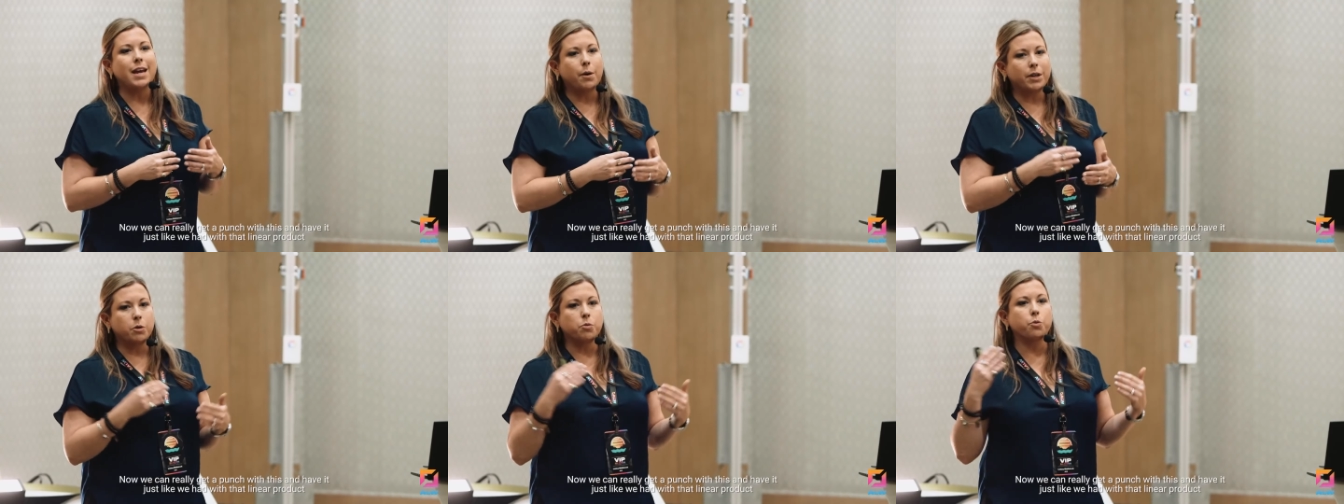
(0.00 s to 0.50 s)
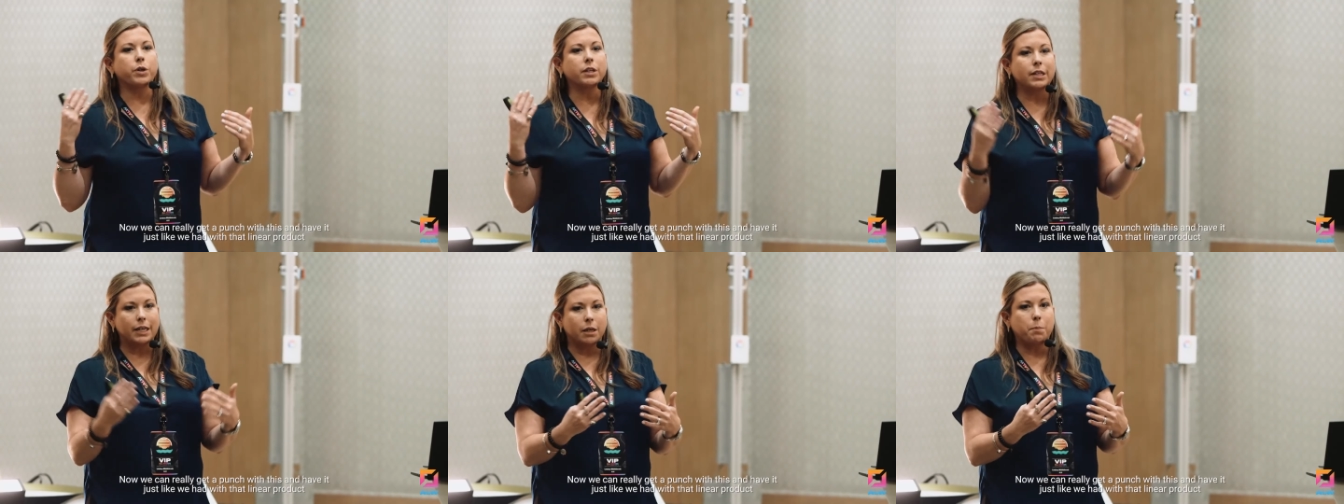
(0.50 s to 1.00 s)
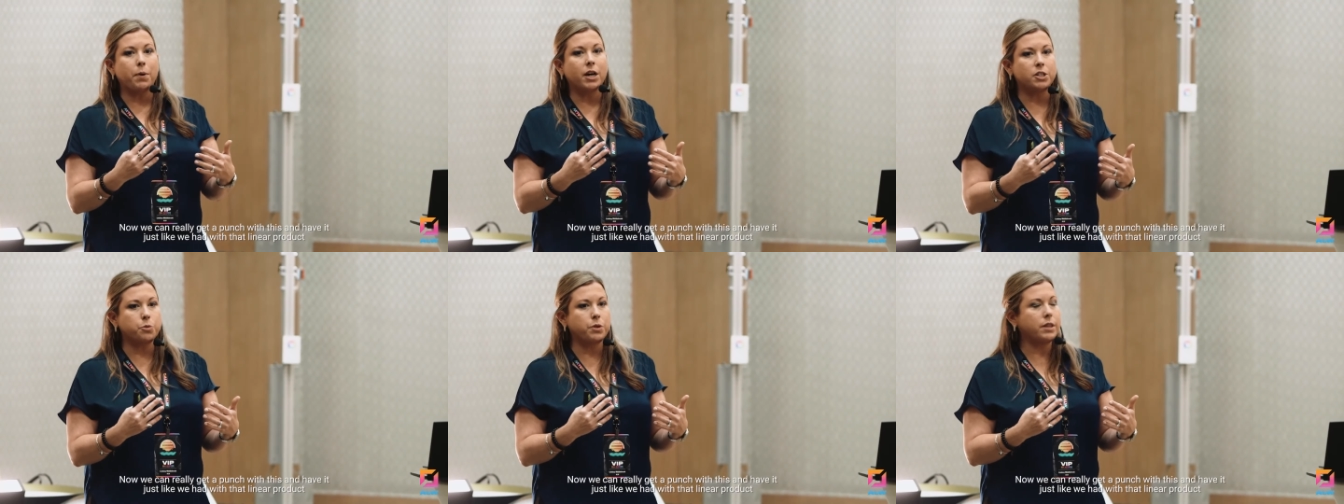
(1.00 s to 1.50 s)
Now we can really get a
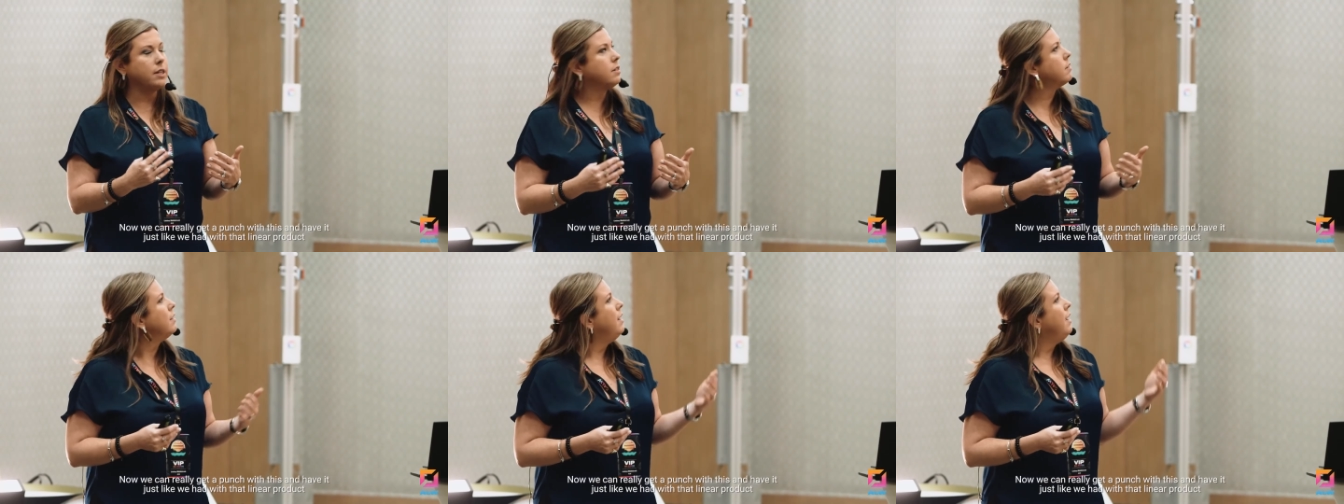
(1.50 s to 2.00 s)
punch with this